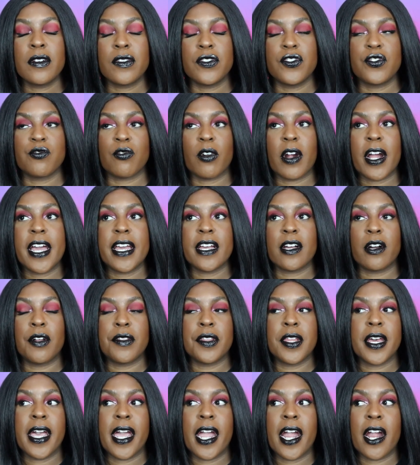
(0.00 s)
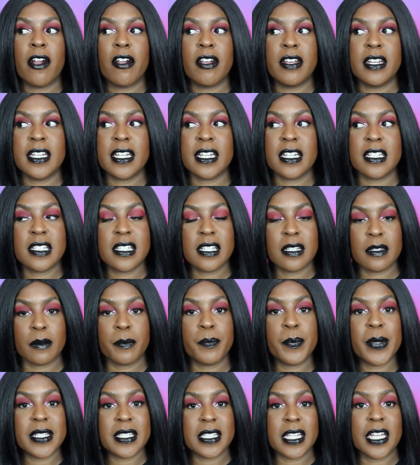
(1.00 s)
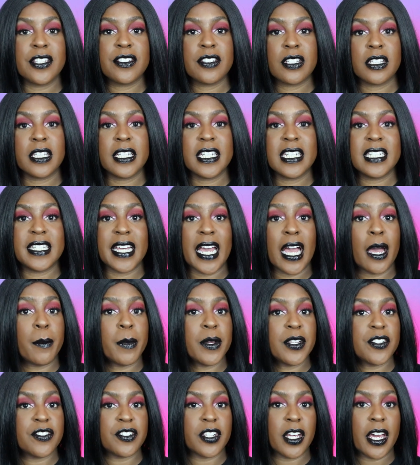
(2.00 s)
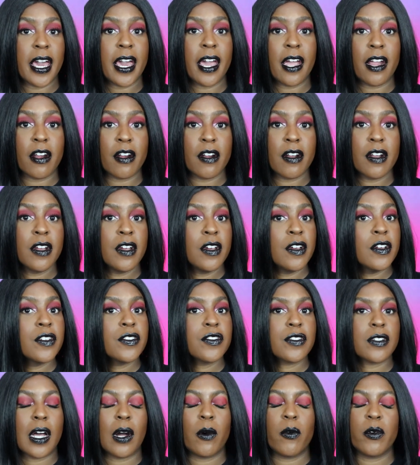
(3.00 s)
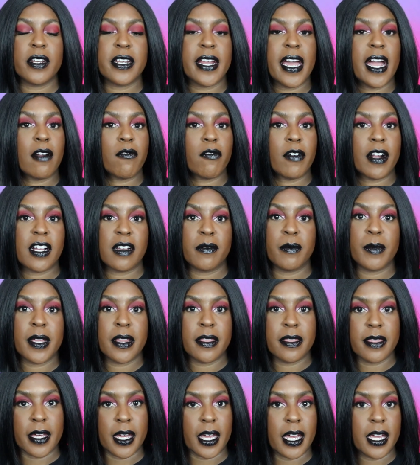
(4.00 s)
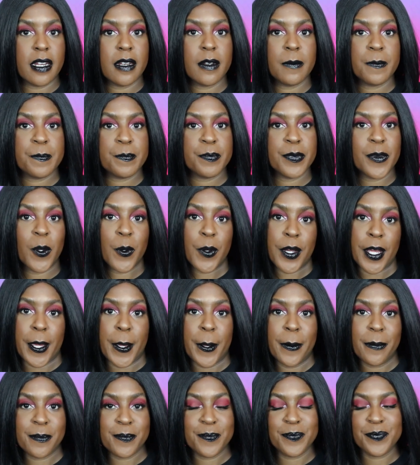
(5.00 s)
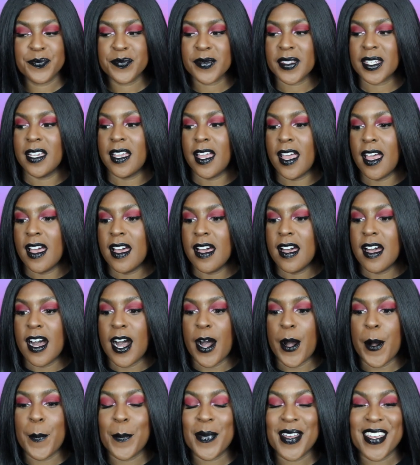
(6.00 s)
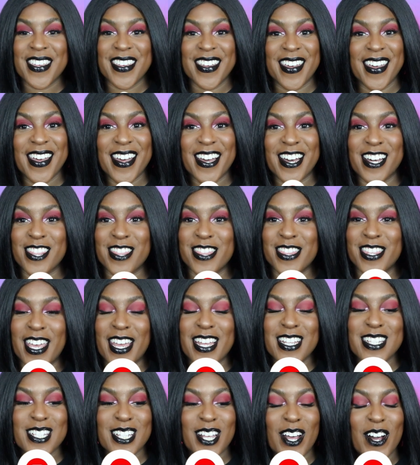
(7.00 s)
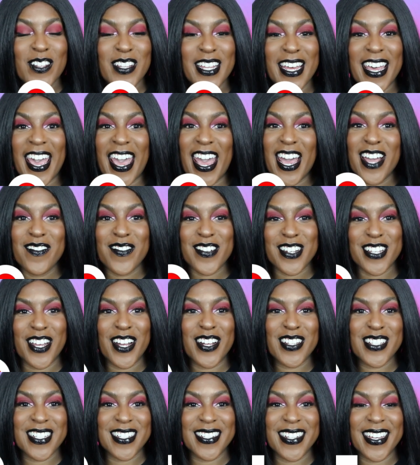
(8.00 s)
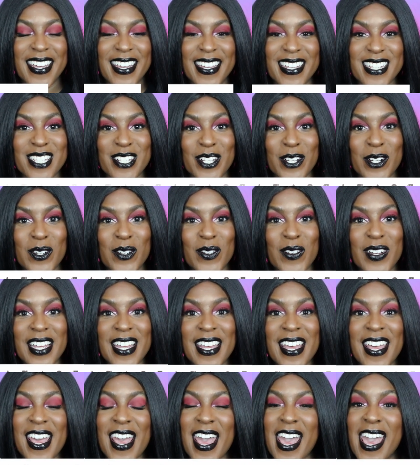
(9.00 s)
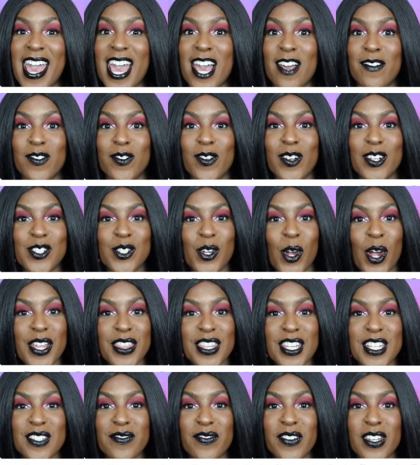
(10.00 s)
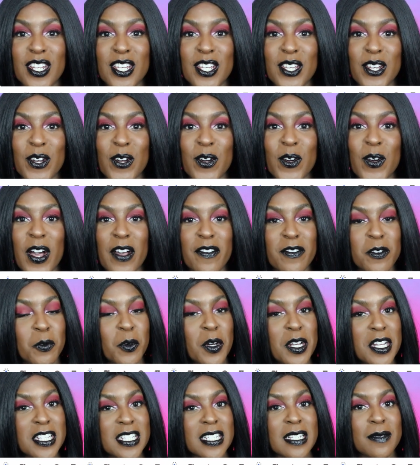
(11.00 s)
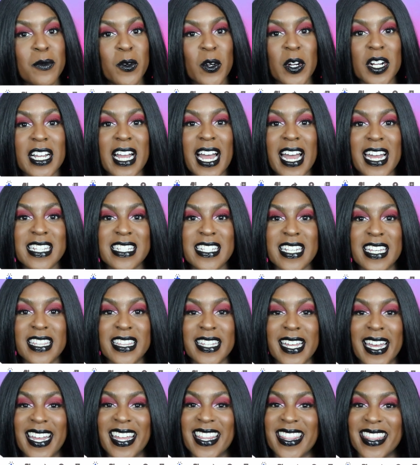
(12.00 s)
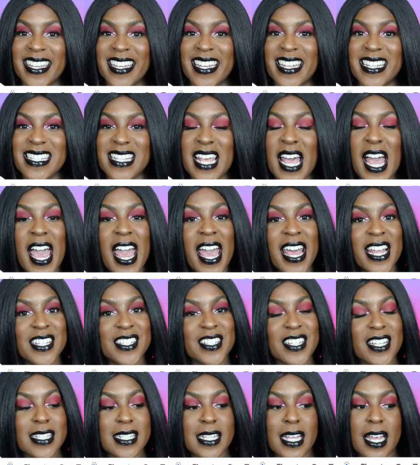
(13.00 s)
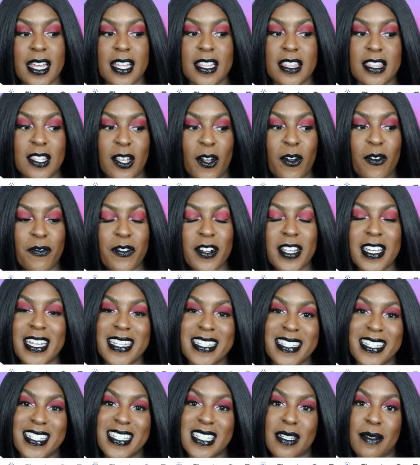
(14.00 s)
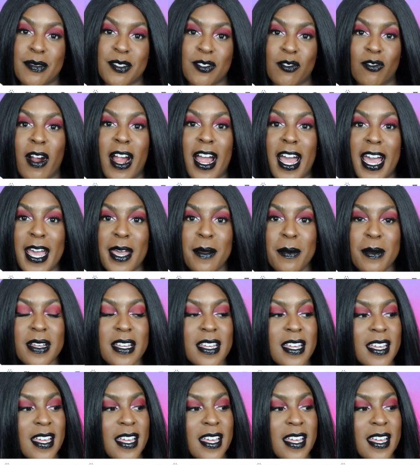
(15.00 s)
drying on the hair, and it could potentially damage the hair. So I would not recommend that, okay? But yeah, that's all I have for y'all today. So if you enjoyed this video, if you wanna see more content like this, just don't forget to subscribe,